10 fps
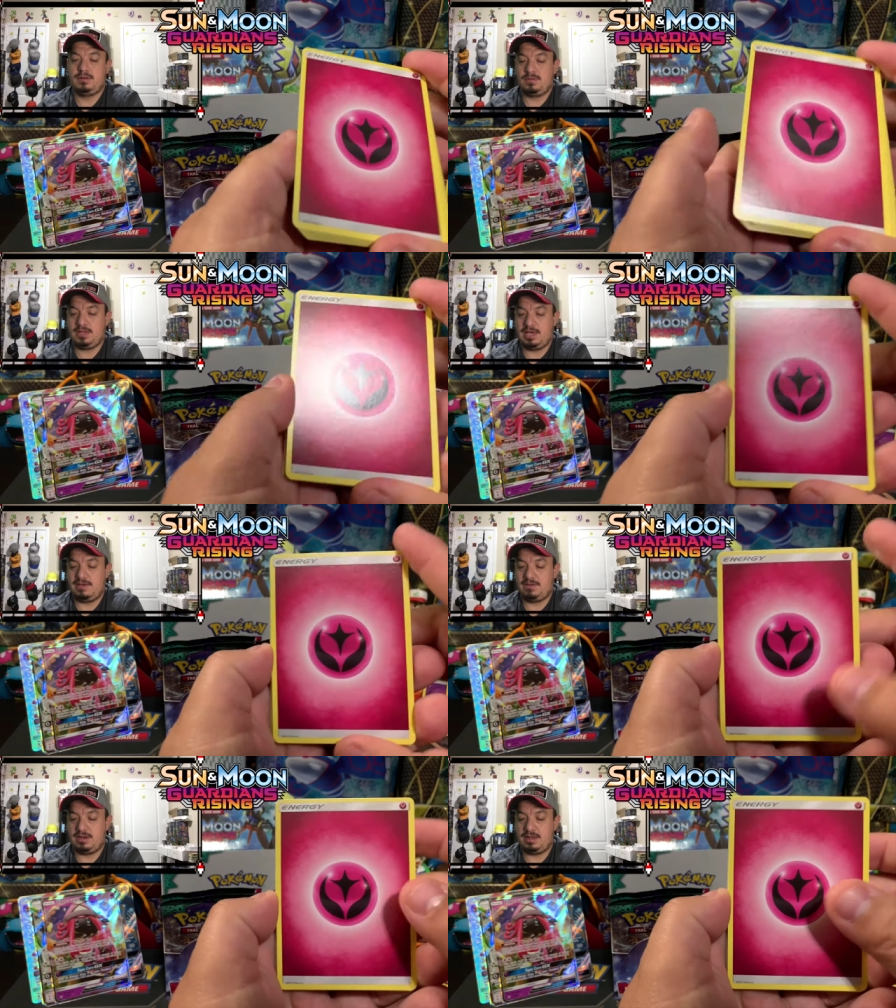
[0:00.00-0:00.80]
We
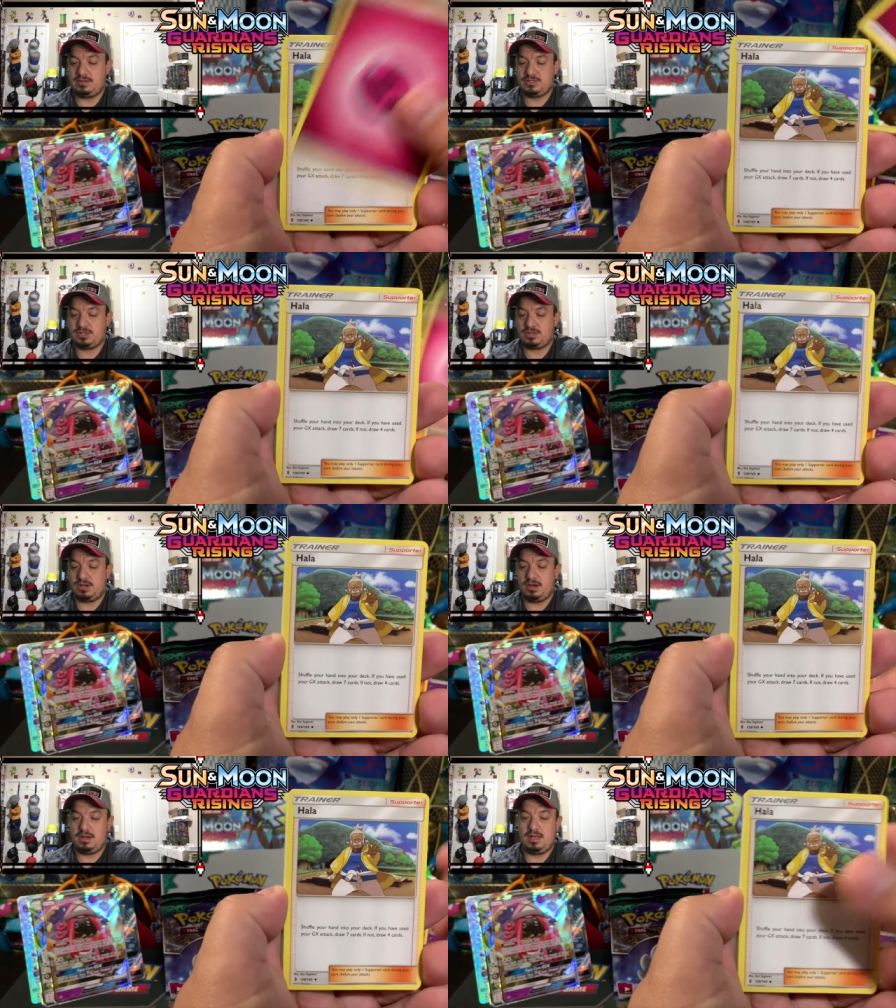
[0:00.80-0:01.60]
have an energy
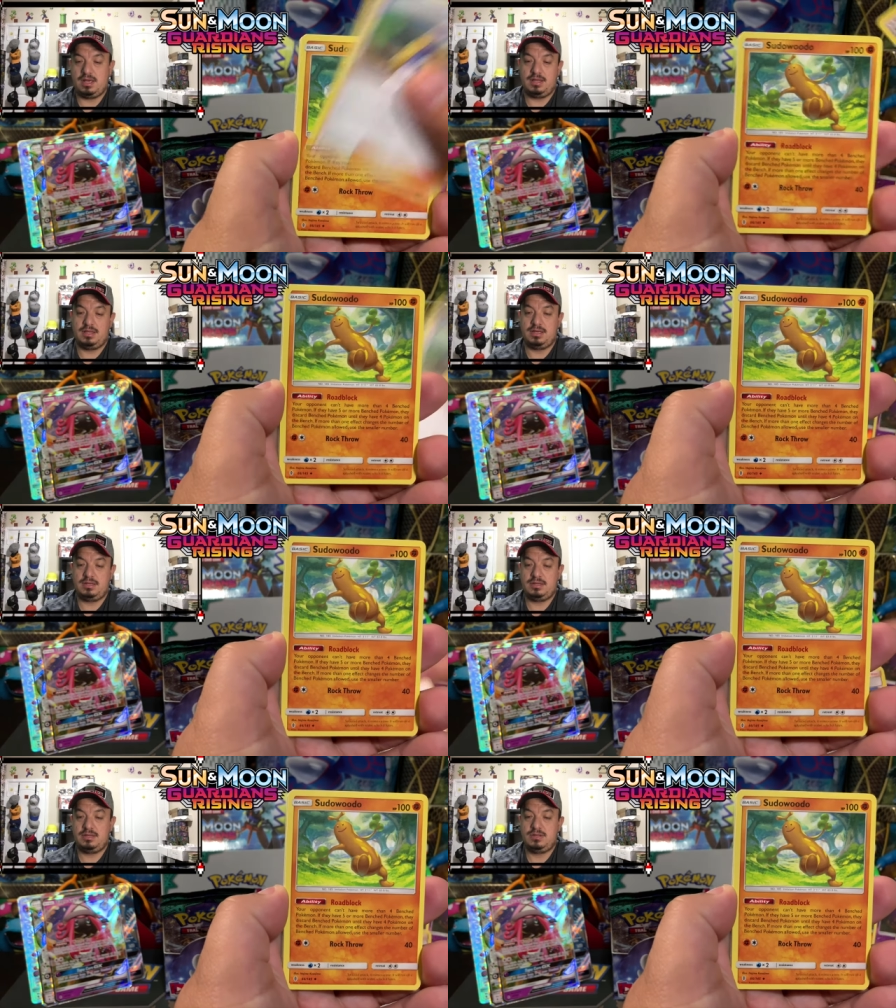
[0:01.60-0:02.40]
card,
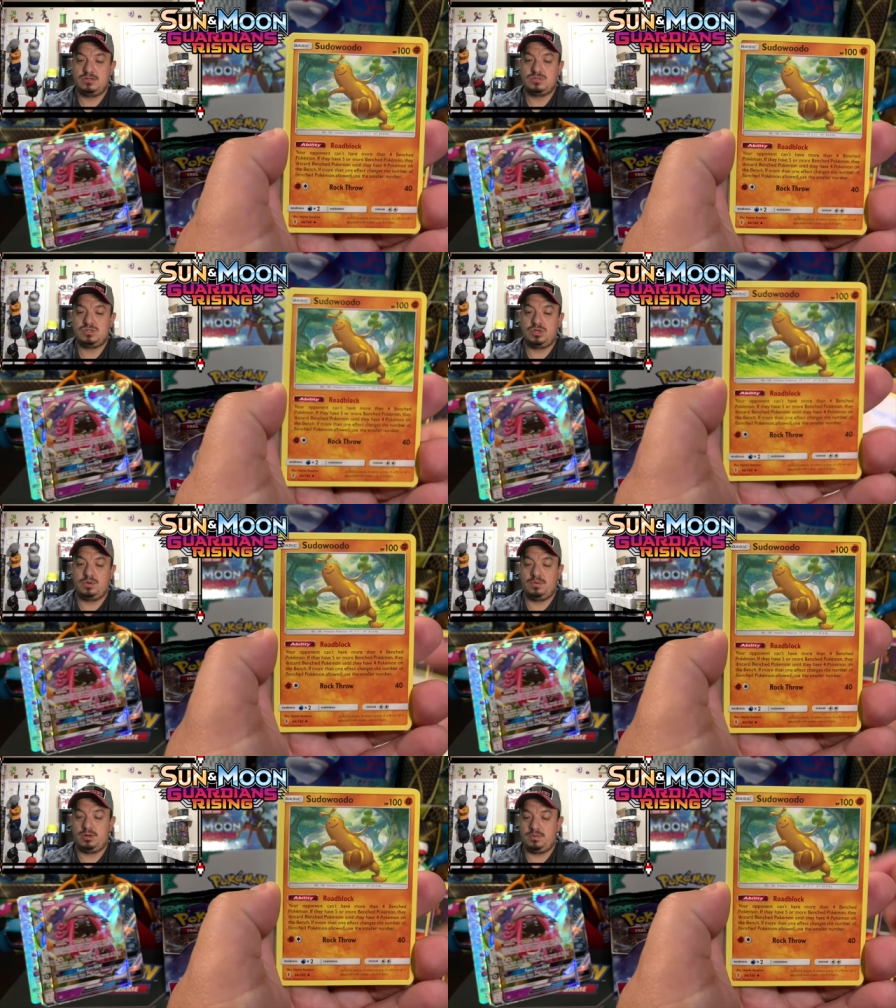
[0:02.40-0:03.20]
Hala,
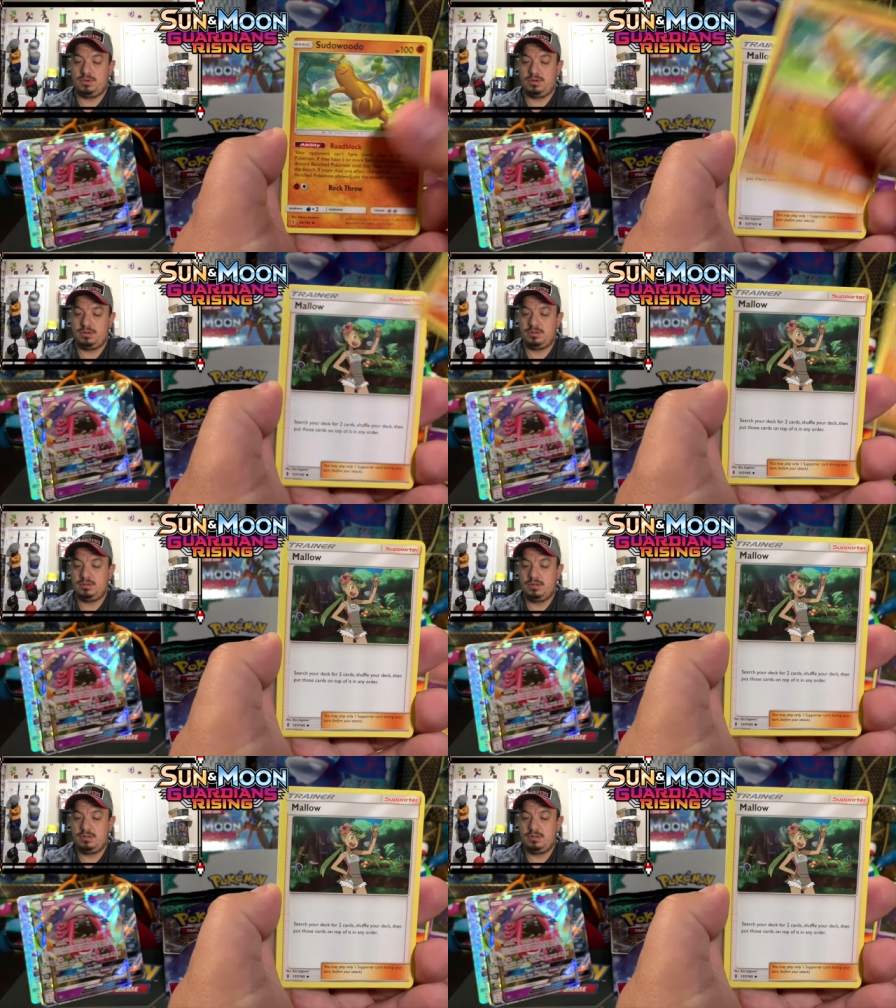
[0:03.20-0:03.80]
Sudowoodo Woodoo,